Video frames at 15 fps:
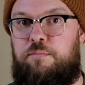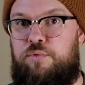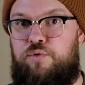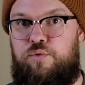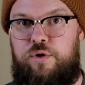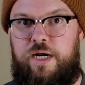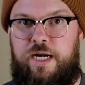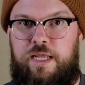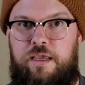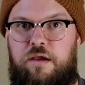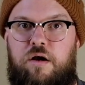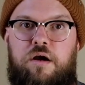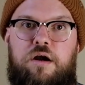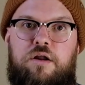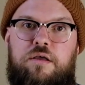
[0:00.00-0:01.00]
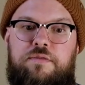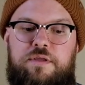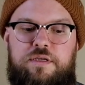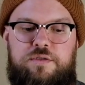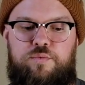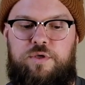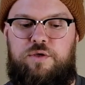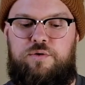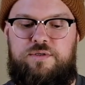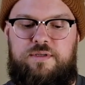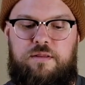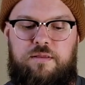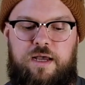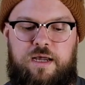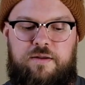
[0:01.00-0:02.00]
pretty hard on this. We used a
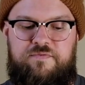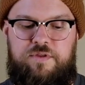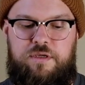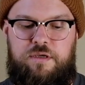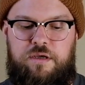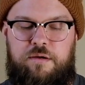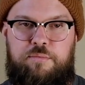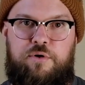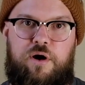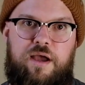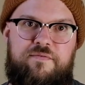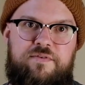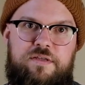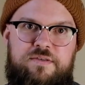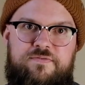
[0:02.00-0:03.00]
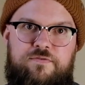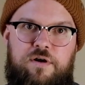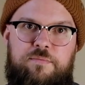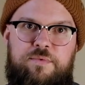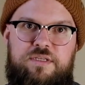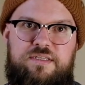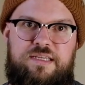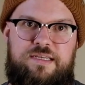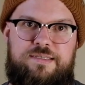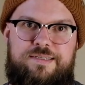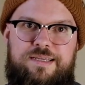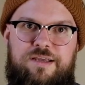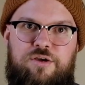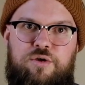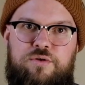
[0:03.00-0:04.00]
lot of the profits from the zine
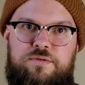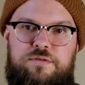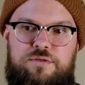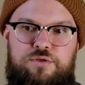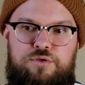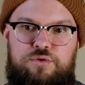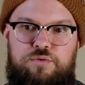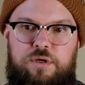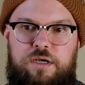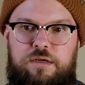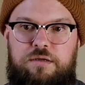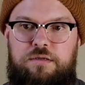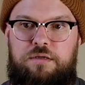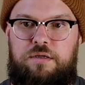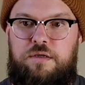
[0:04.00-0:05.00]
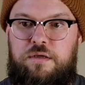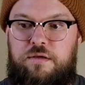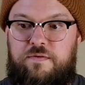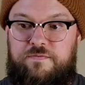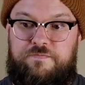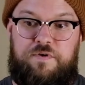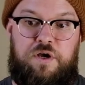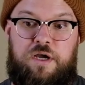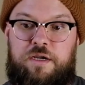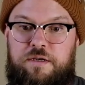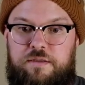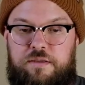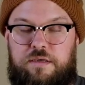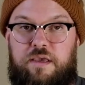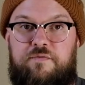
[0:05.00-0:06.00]
sales to
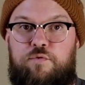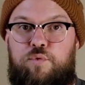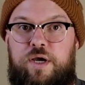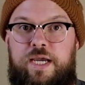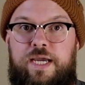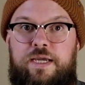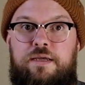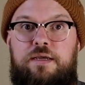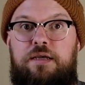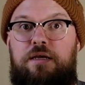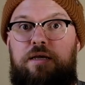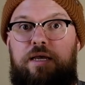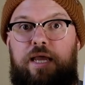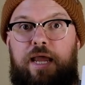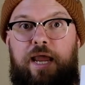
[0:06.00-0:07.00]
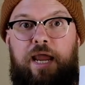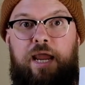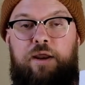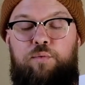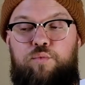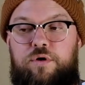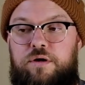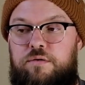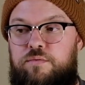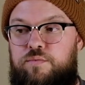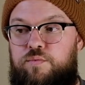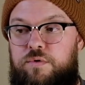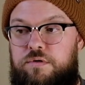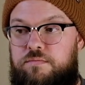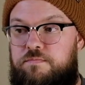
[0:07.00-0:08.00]
fund the giveaway, and
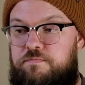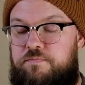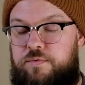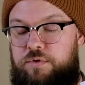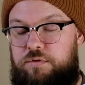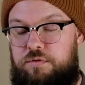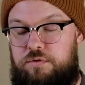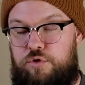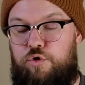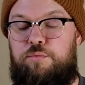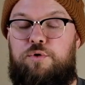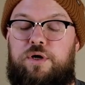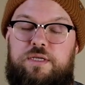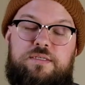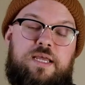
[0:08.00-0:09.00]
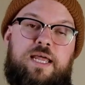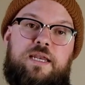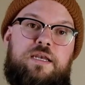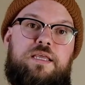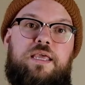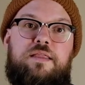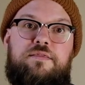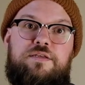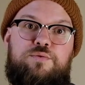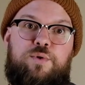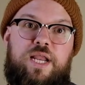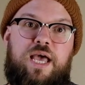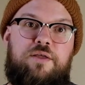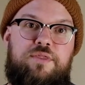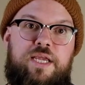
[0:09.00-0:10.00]
we're super excited to get this
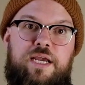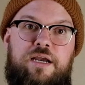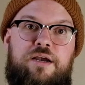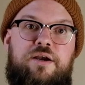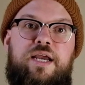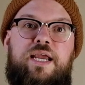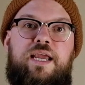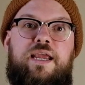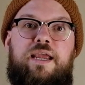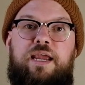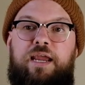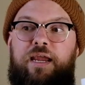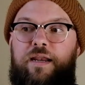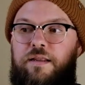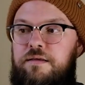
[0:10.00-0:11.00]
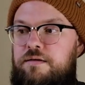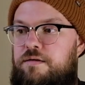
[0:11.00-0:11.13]
one out there, and